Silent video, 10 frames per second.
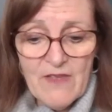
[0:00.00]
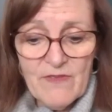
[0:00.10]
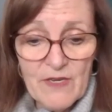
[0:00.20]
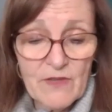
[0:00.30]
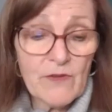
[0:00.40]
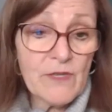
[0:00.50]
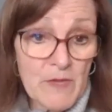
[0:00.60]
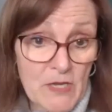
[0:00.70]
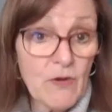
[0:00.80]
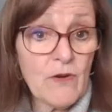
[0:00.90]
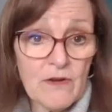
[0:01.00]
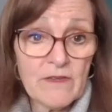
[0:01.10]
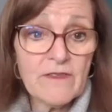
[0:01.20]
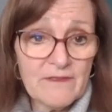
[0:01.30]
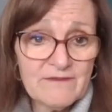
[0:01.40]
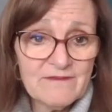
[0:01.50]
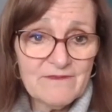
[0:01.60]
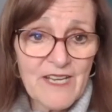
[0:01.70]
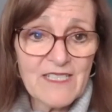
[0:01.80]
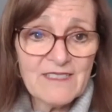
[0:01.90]
that are going to be heard,
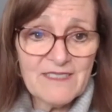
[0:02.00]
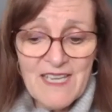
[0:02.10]
right?